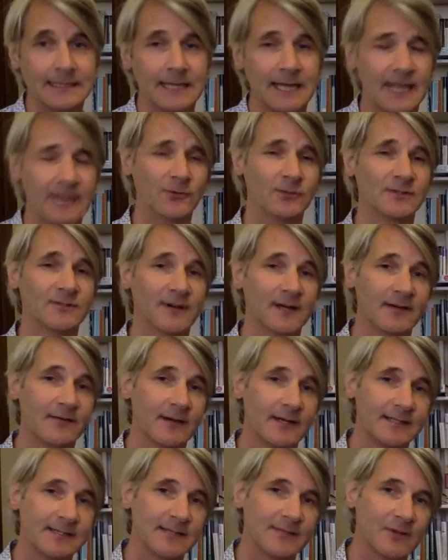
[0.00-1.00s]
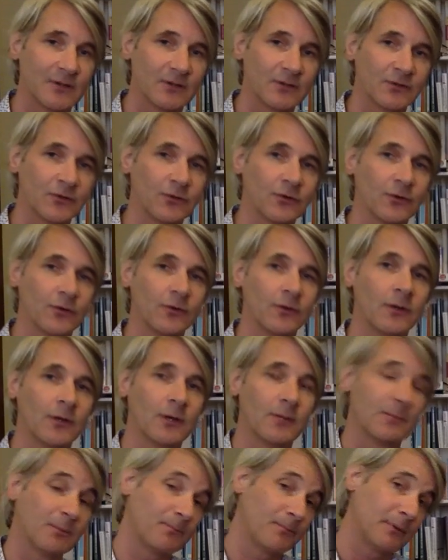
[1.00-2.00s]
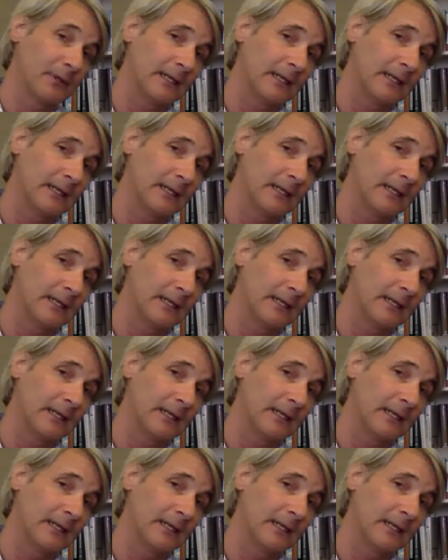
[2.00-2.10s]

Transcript: I know it's very, very difficult to do, but